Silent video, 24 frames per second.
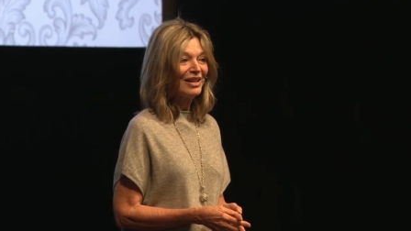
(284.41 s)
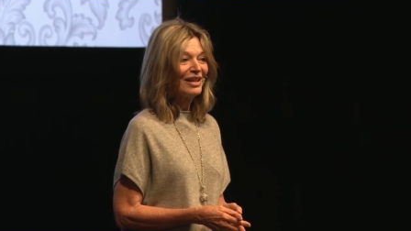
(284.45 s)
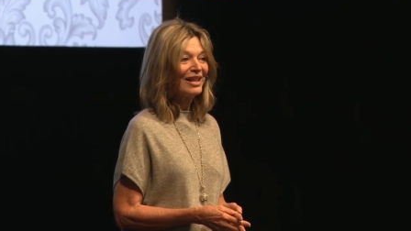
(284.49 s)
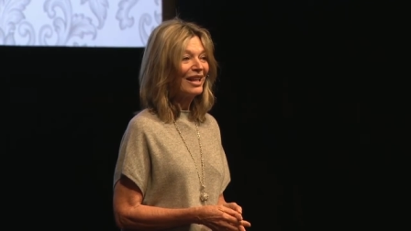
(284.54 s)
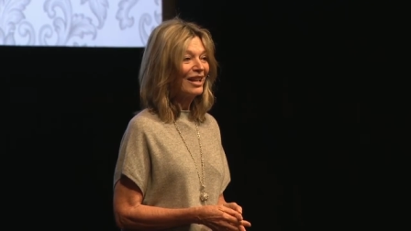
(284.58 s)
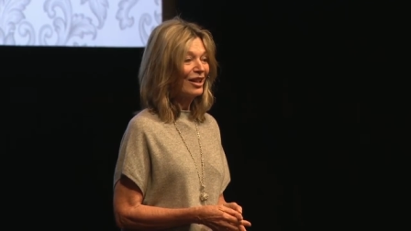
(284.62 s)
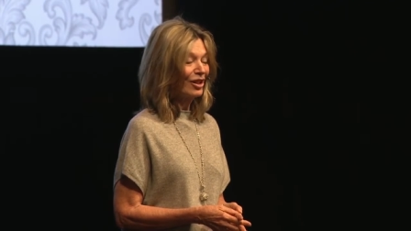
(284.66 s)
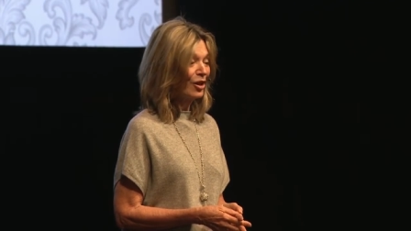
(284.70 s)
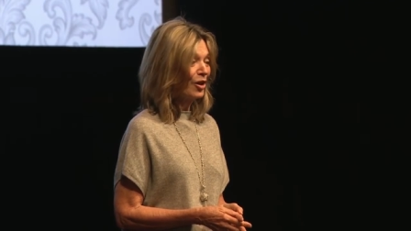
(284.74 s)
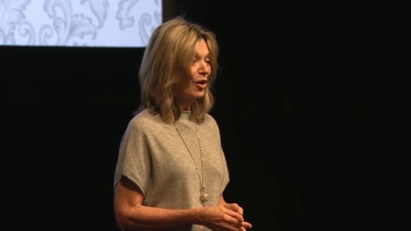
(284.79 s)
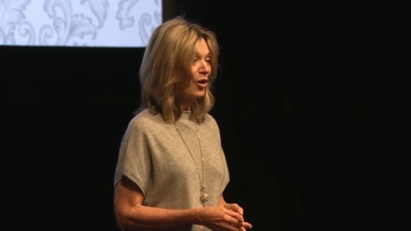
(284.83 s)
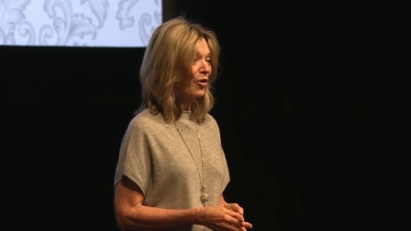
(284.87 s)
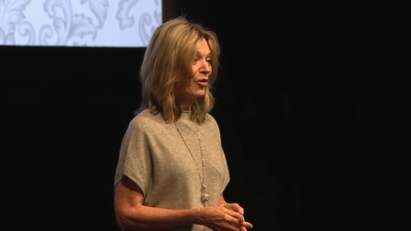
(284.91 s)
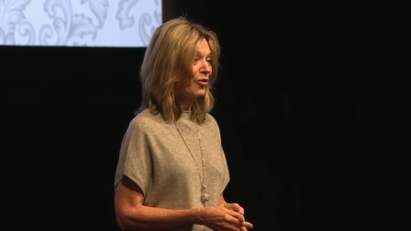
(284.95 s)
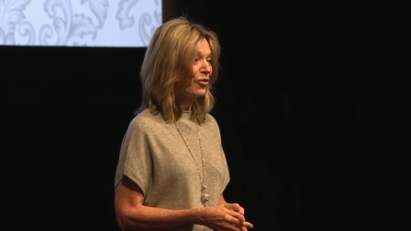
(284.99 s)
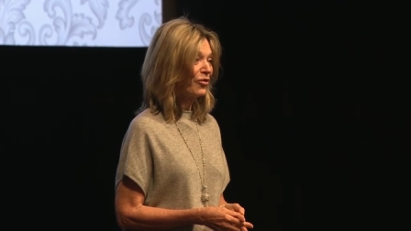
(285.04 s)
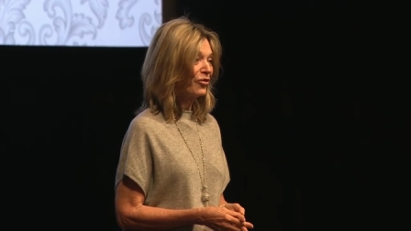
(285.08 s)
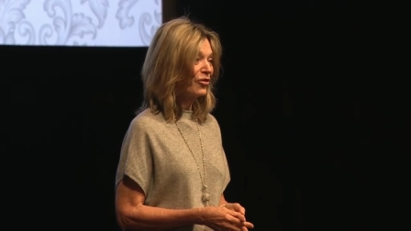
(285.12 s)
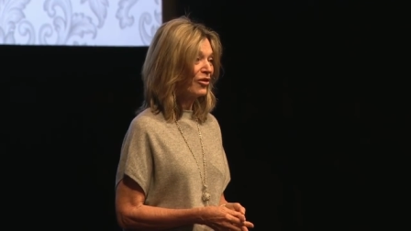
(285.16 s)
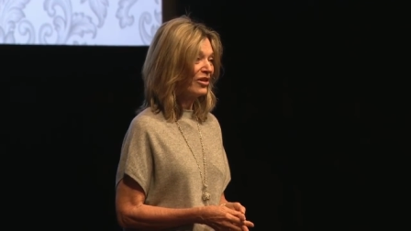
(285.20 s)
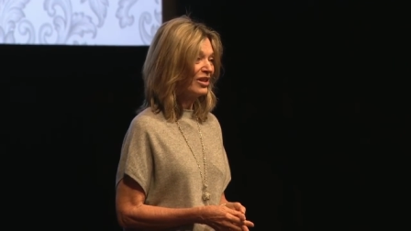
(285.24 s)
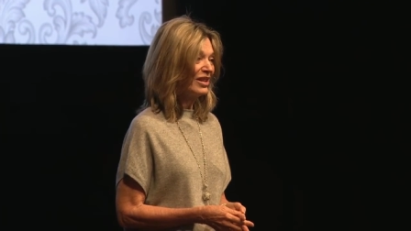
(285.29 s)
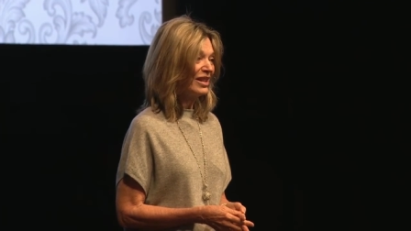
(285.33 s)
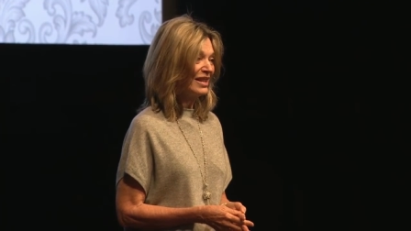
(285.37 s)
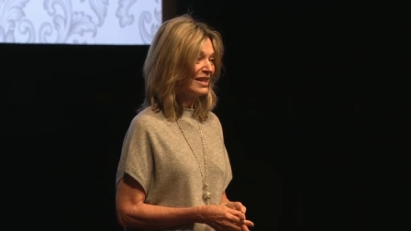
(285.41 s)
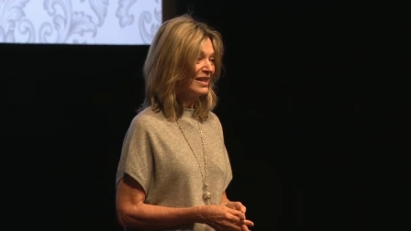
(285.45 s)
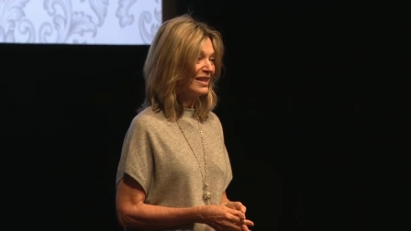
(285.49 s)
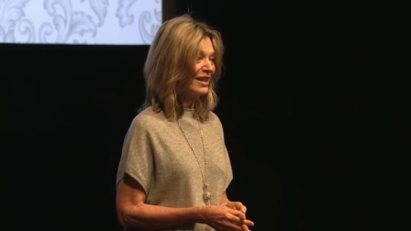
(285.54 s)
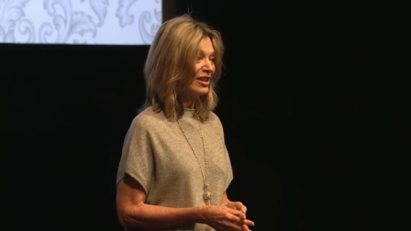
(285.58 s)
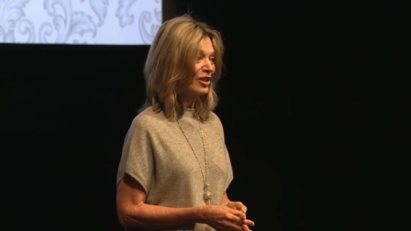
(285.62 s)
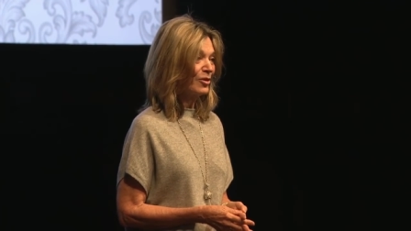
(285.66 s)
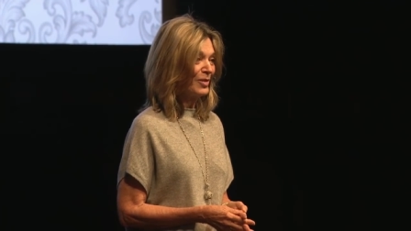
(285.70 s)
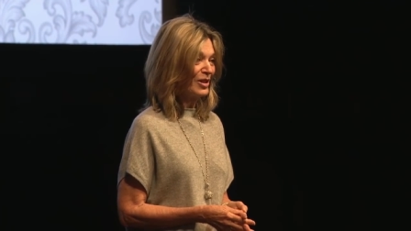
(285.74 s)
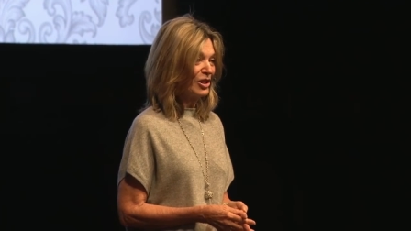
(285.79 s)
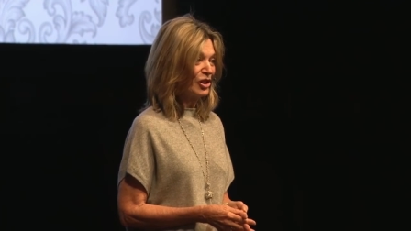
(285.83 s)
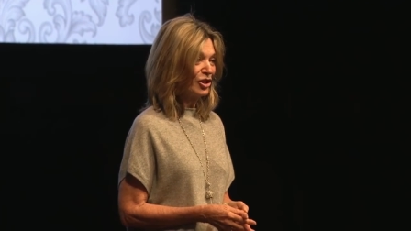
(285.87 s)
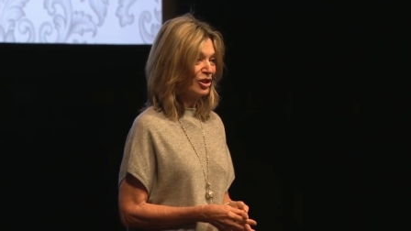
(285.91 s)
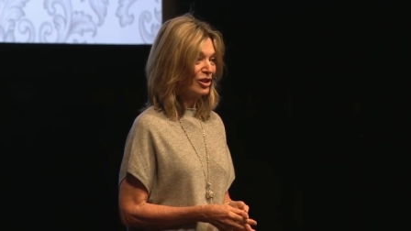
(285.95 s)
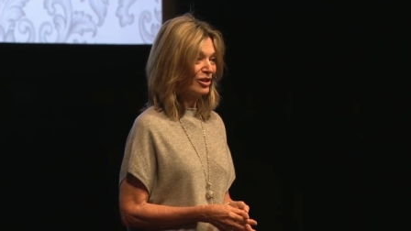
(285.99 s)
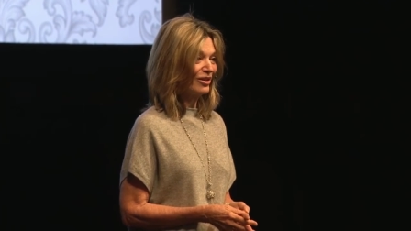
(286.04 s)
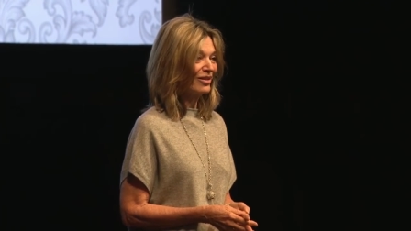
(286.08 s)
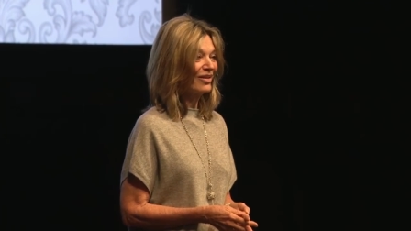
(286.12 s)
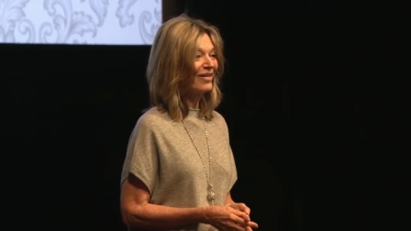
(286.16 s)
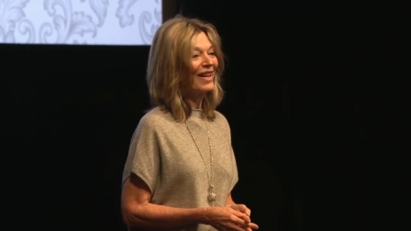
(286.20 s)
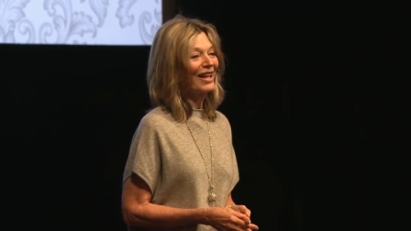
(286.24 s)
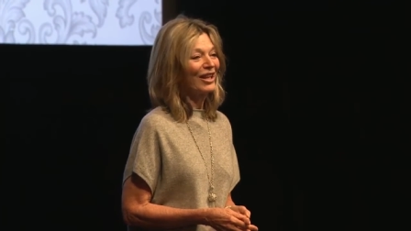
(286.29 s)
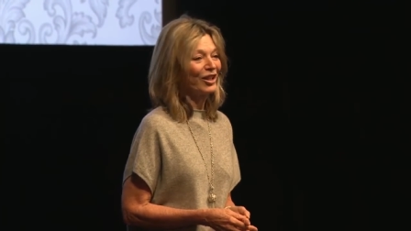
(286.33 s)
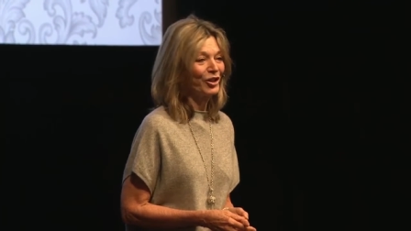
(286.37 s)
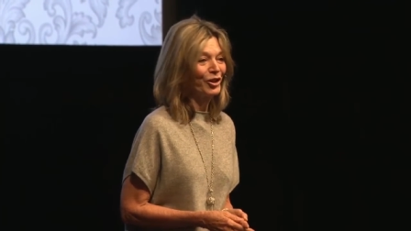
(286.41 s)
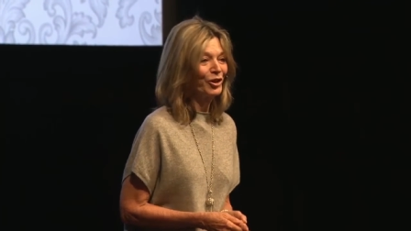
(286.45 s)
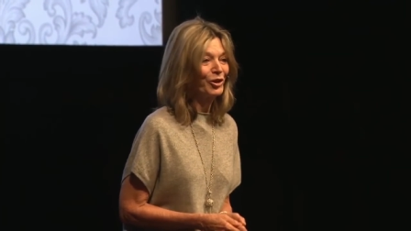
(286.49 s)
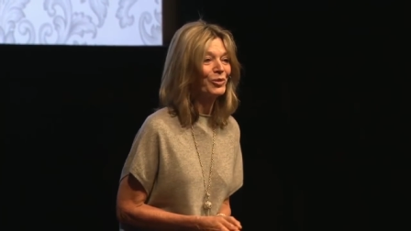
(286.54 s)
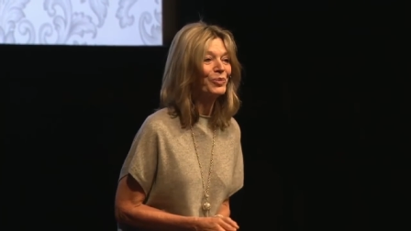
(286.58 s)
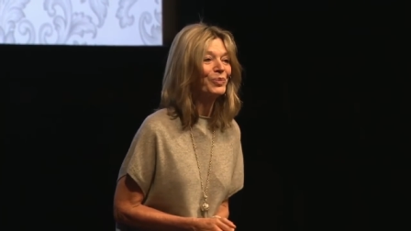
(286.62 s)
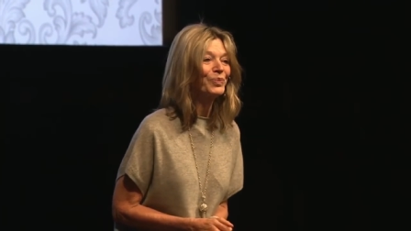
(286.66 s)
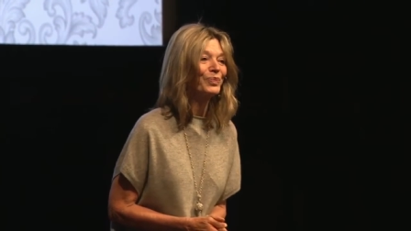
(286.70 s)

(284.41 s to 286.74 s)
hello for the DC Commission. Thank you.